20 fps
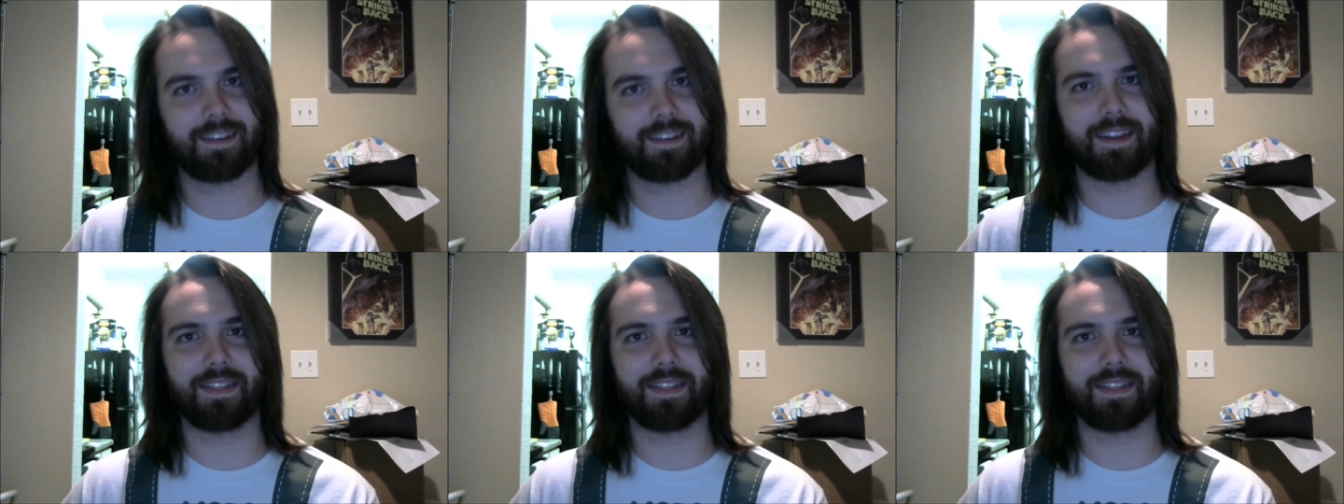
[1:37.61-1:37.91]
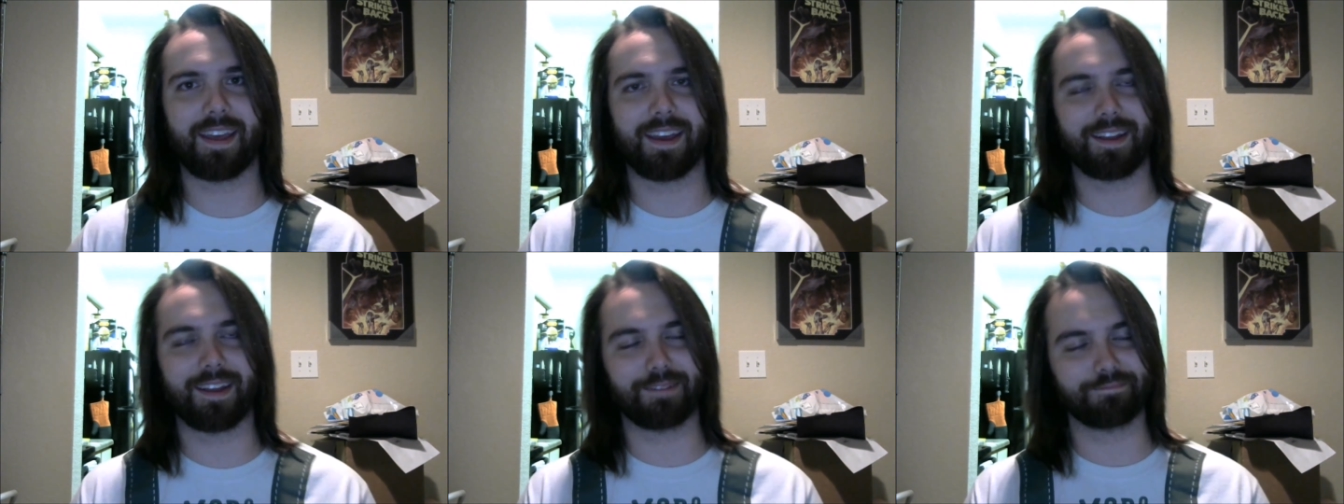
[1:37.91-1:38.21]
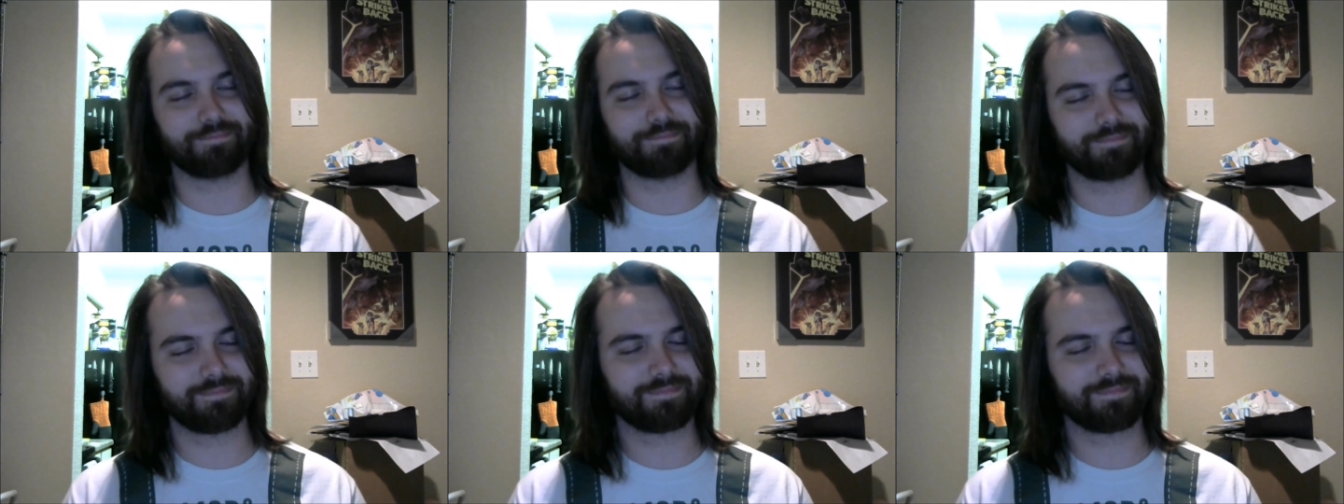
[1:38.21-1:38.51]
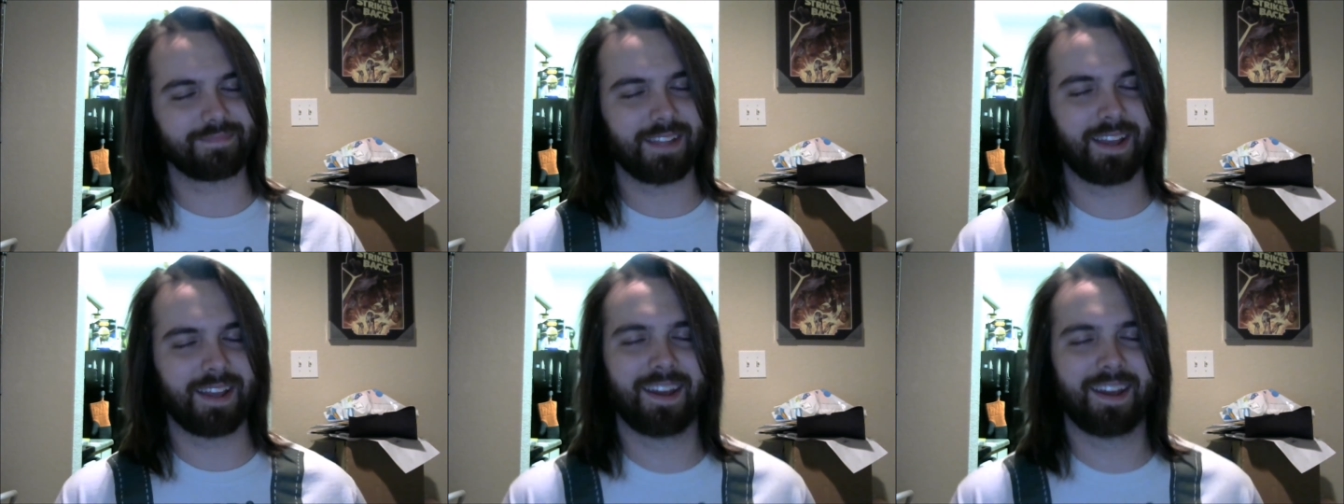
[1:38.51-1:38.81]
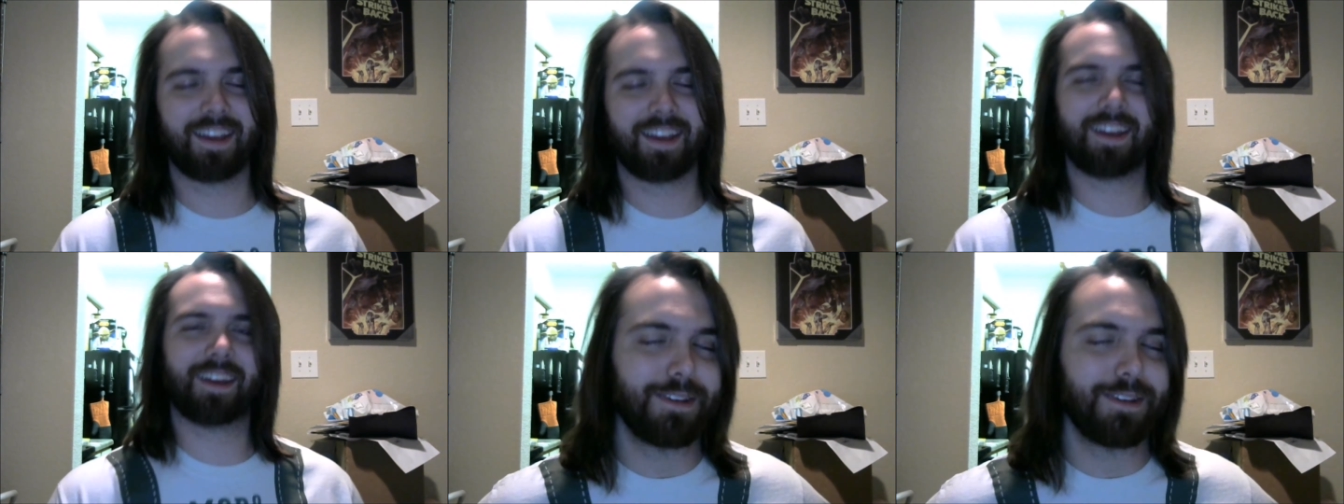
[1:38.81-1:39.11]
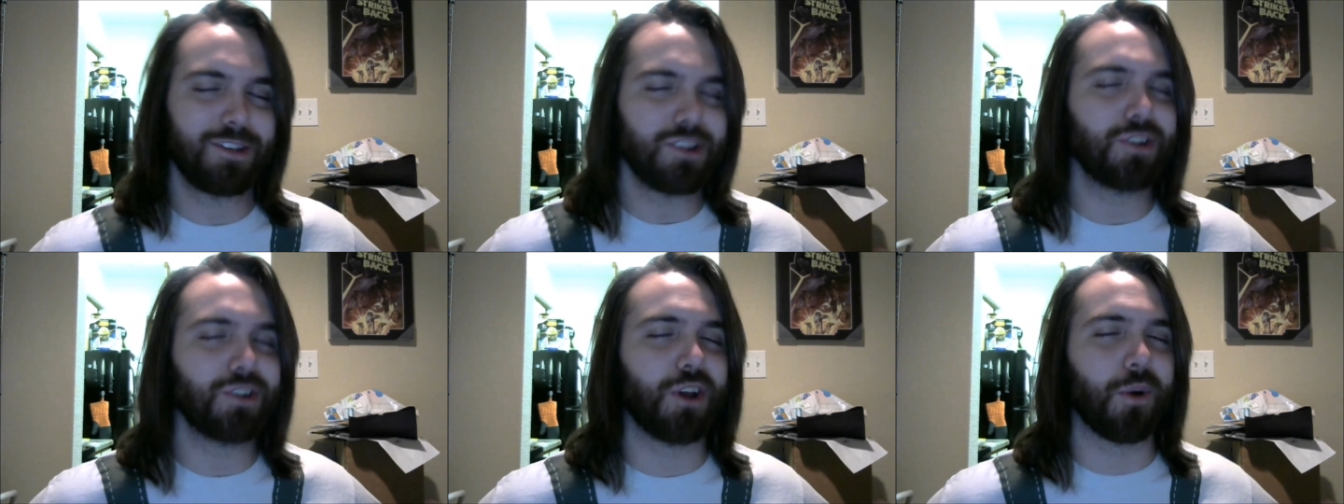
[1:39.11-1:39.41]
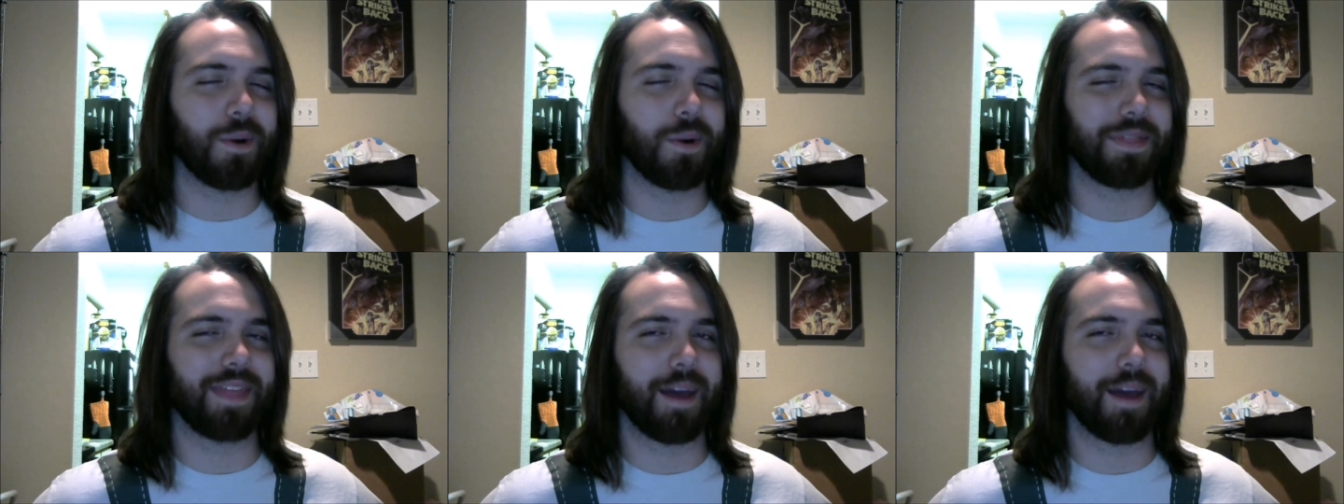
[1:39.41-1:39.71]
and then you know
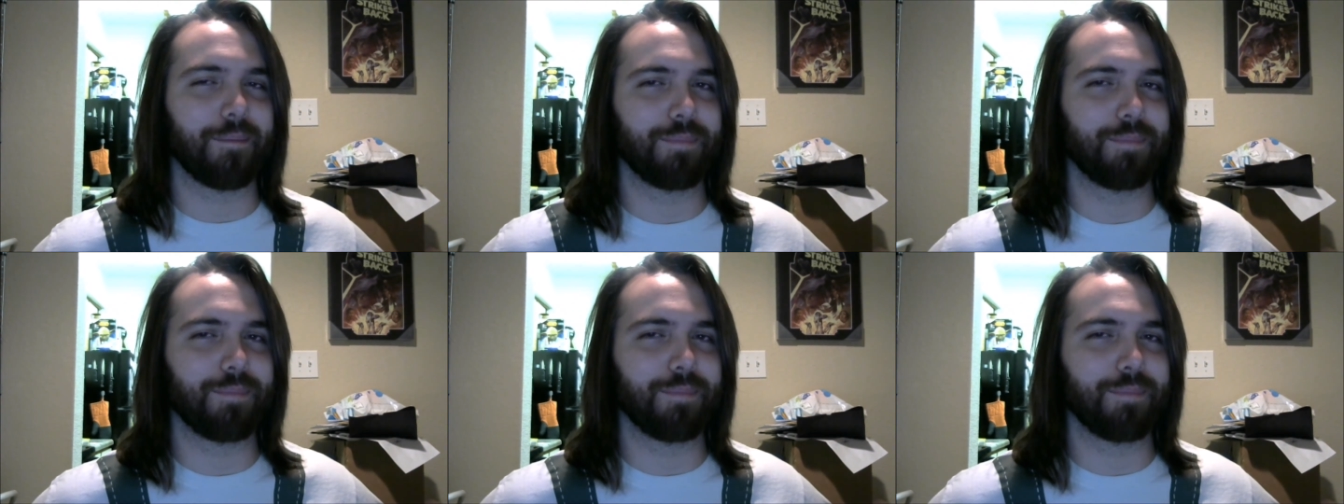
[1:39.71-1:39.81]
what that